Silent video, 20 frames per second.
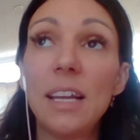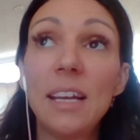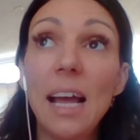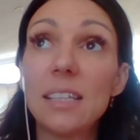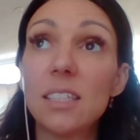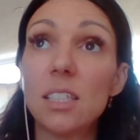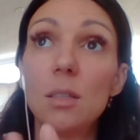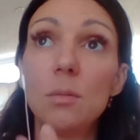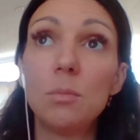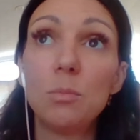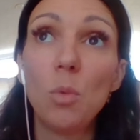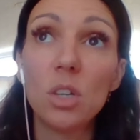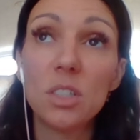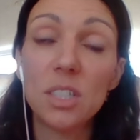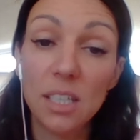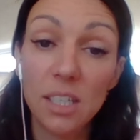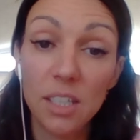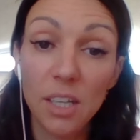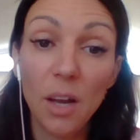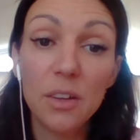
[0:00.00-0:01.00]
then asking them
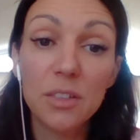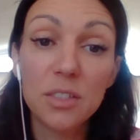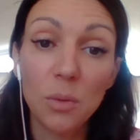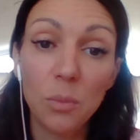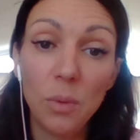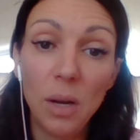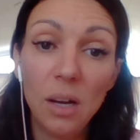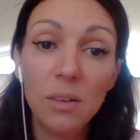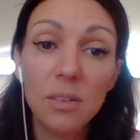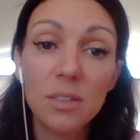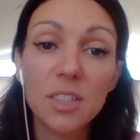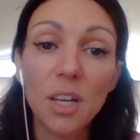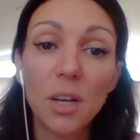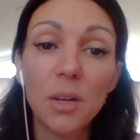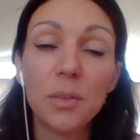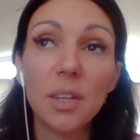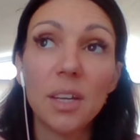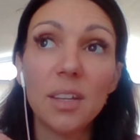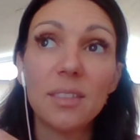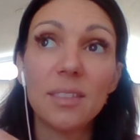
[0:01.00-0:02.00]
what didn't go so well
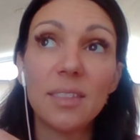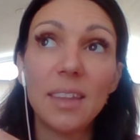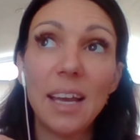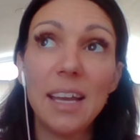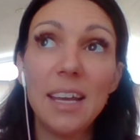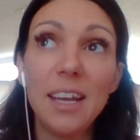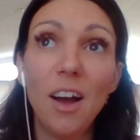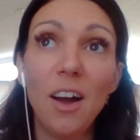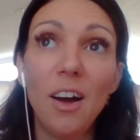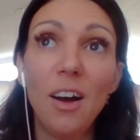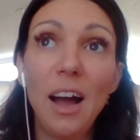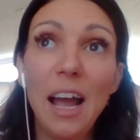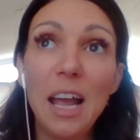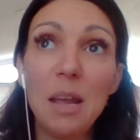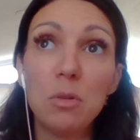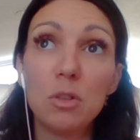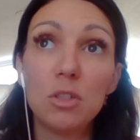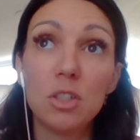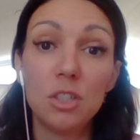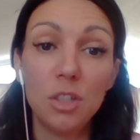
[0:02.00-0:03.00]
so that they
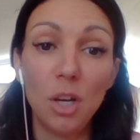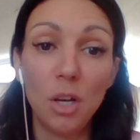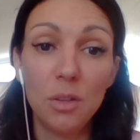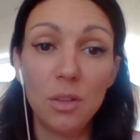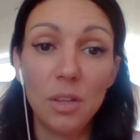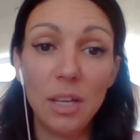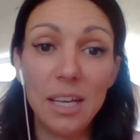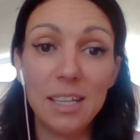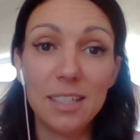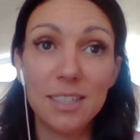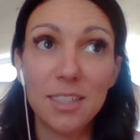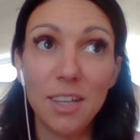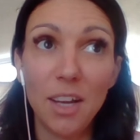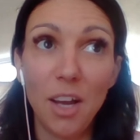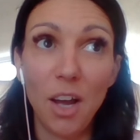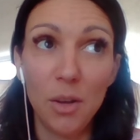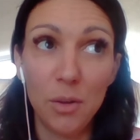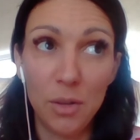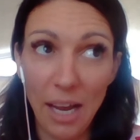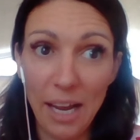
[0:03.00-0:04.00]
are able to know that
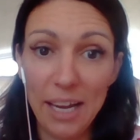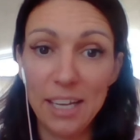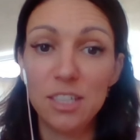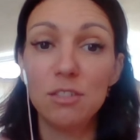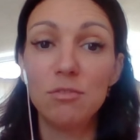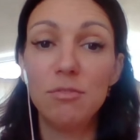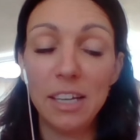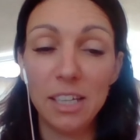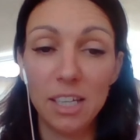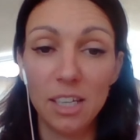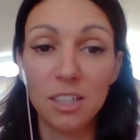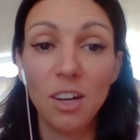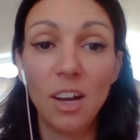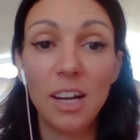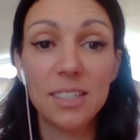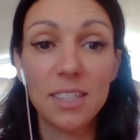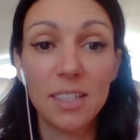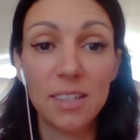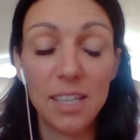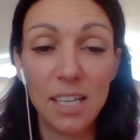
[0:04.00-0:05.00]
it's okay to
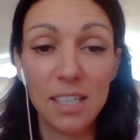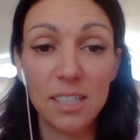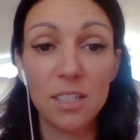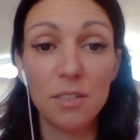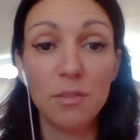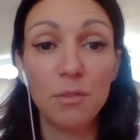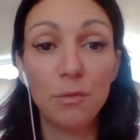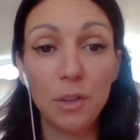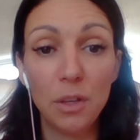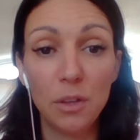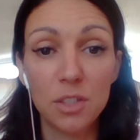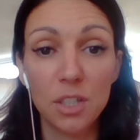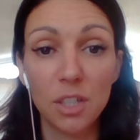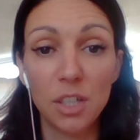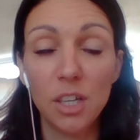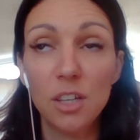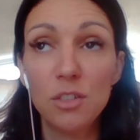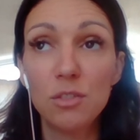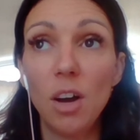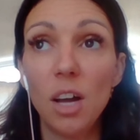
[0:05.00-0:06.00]
recognize the things that didn't feel
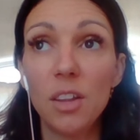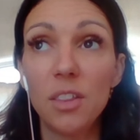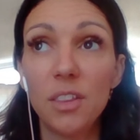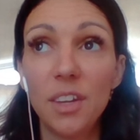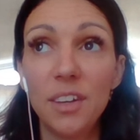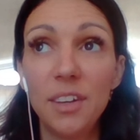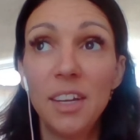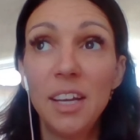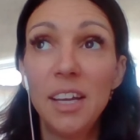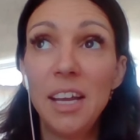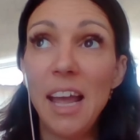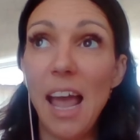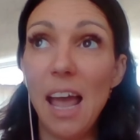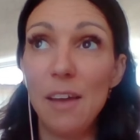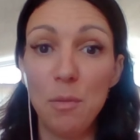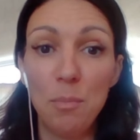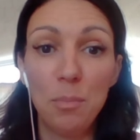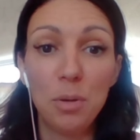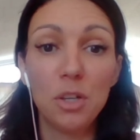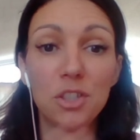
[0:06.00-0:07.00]
so good rather than
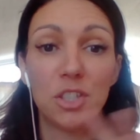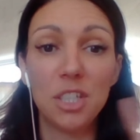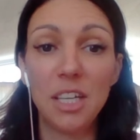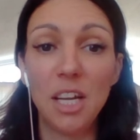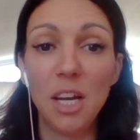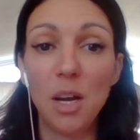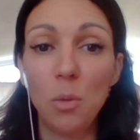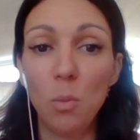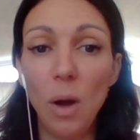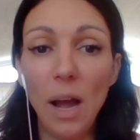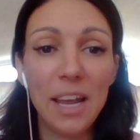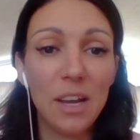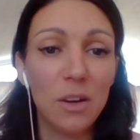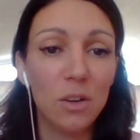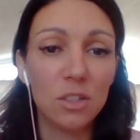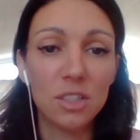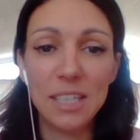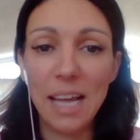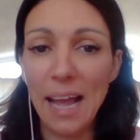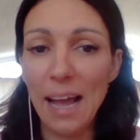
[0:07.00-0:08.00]
ever pushing it
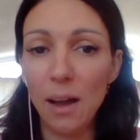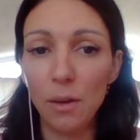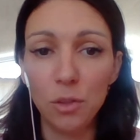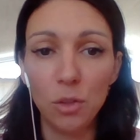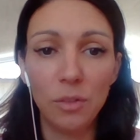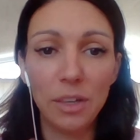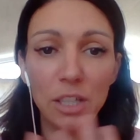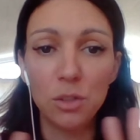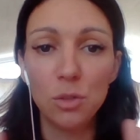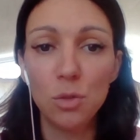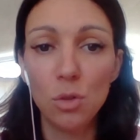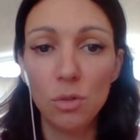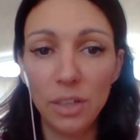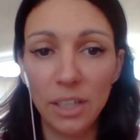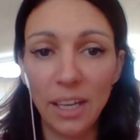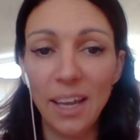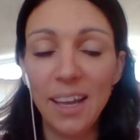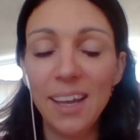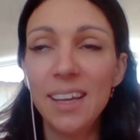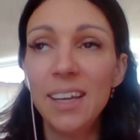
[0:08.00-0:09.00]
away or down or
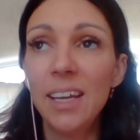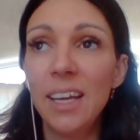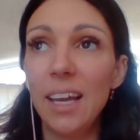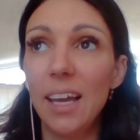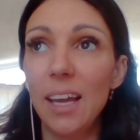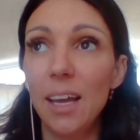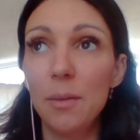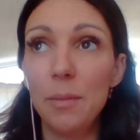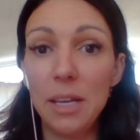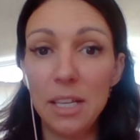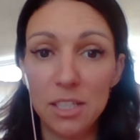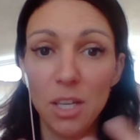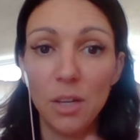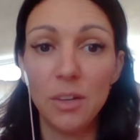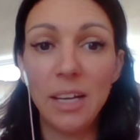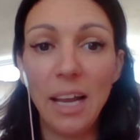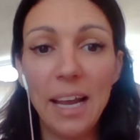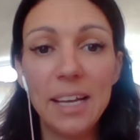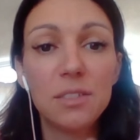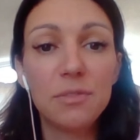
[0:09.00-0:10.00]
ignoring it uh,
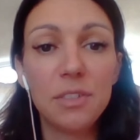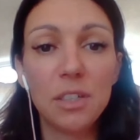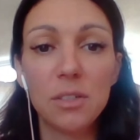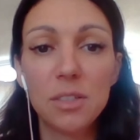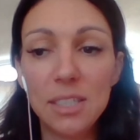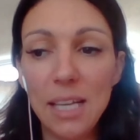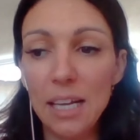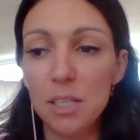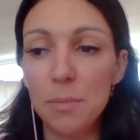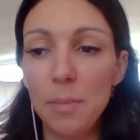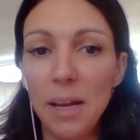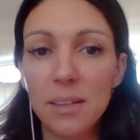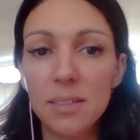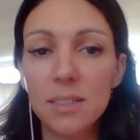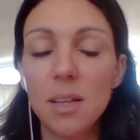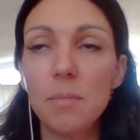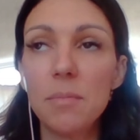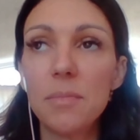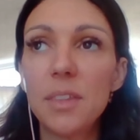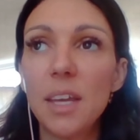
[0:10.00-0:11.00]
it's okay to feel sad
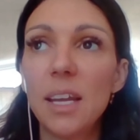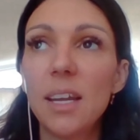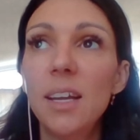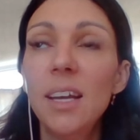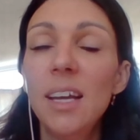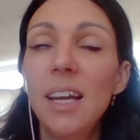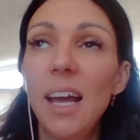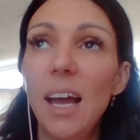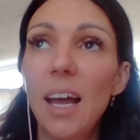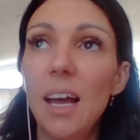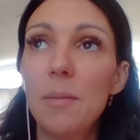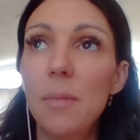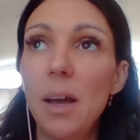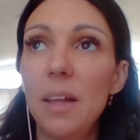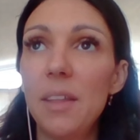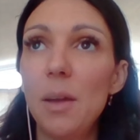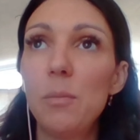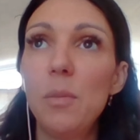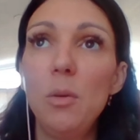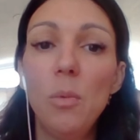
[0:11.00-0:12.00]
about something
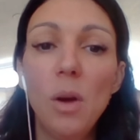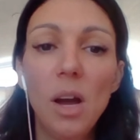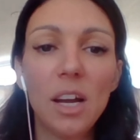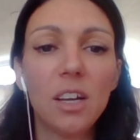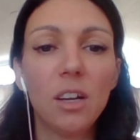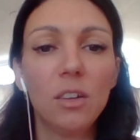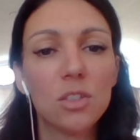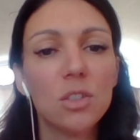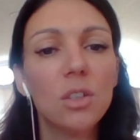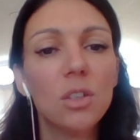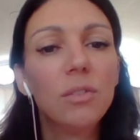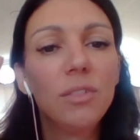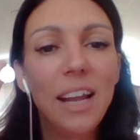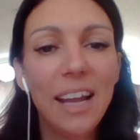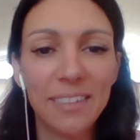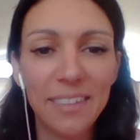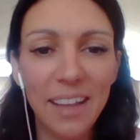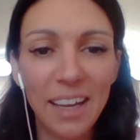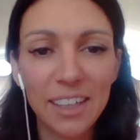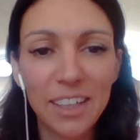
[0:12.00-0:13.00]
um, and then we work on sort
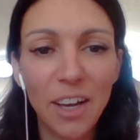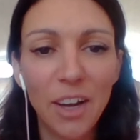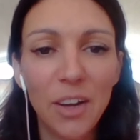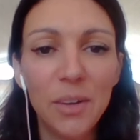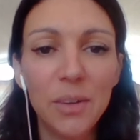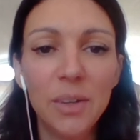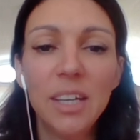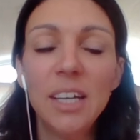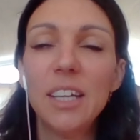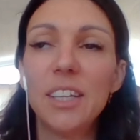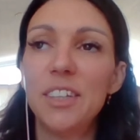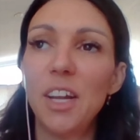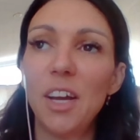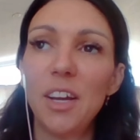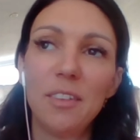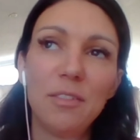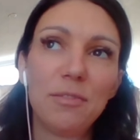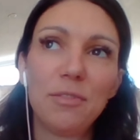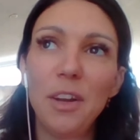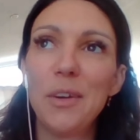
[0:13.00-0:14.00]
of letting that go
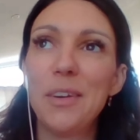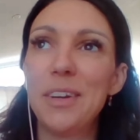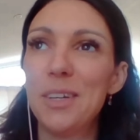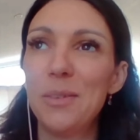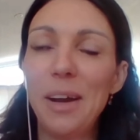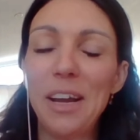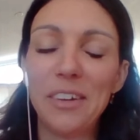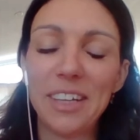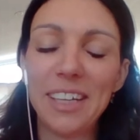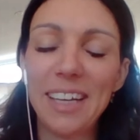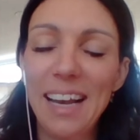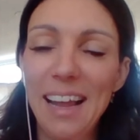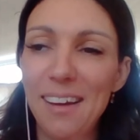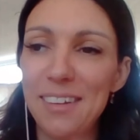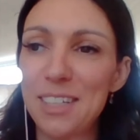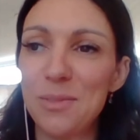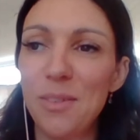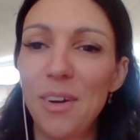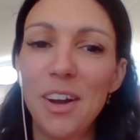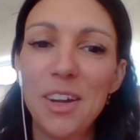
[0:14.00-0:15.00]
Not floating away on a
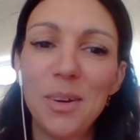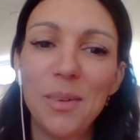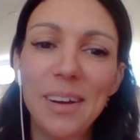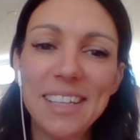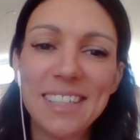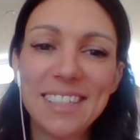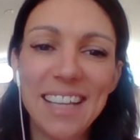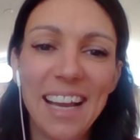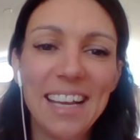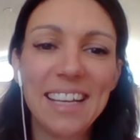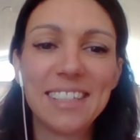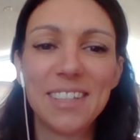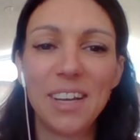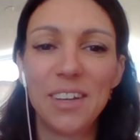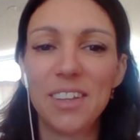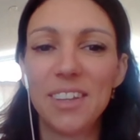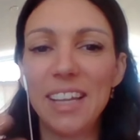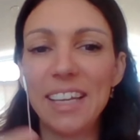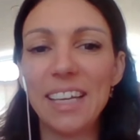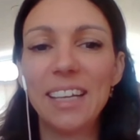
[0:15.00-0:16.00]
cloud is what i always say
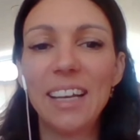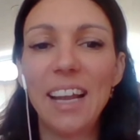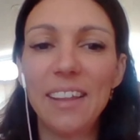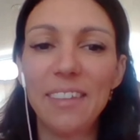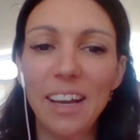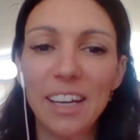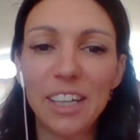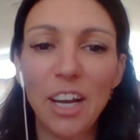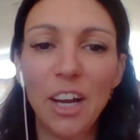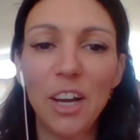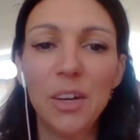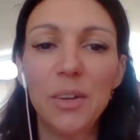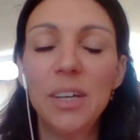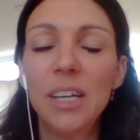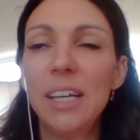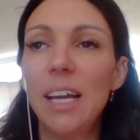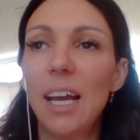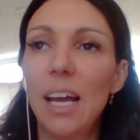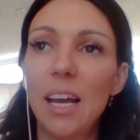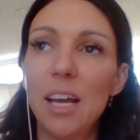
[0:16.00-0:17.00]
so that they can let that
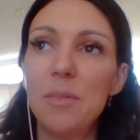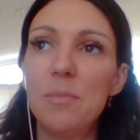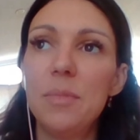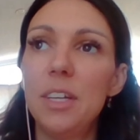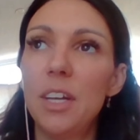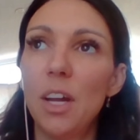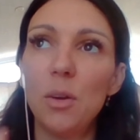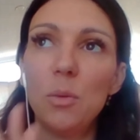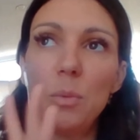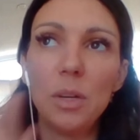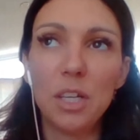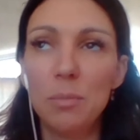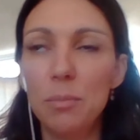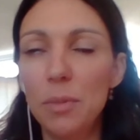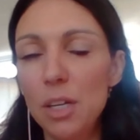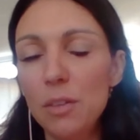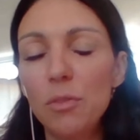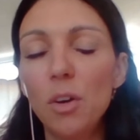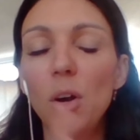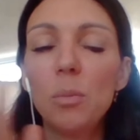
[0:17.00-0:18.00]
go um, you know we
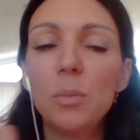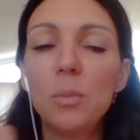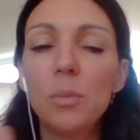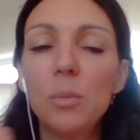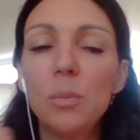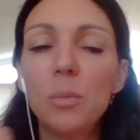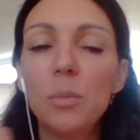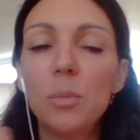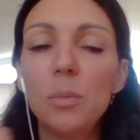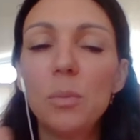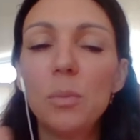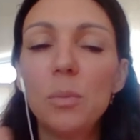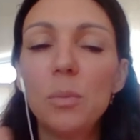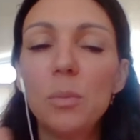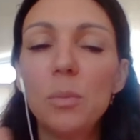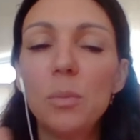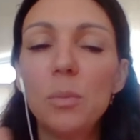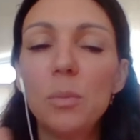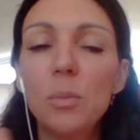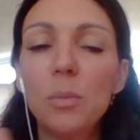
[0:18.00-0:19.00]
can move on we don't need
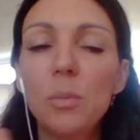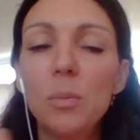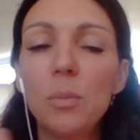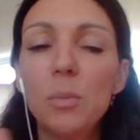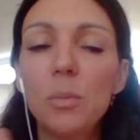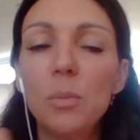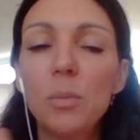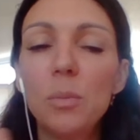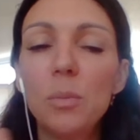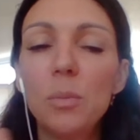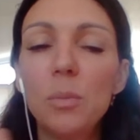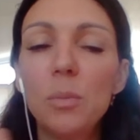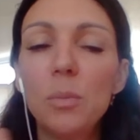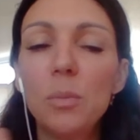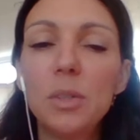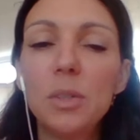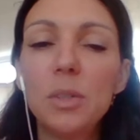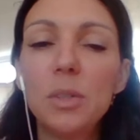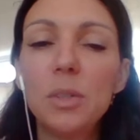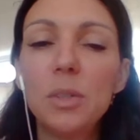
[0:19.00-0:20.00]
to worry
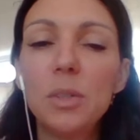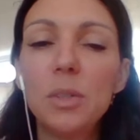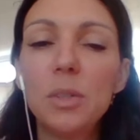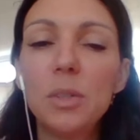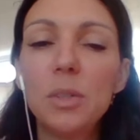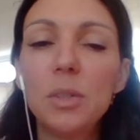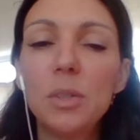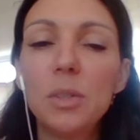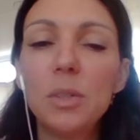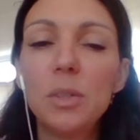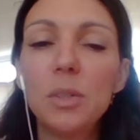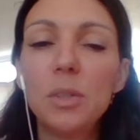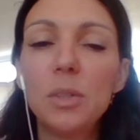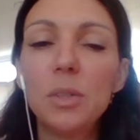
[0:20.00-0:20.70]
or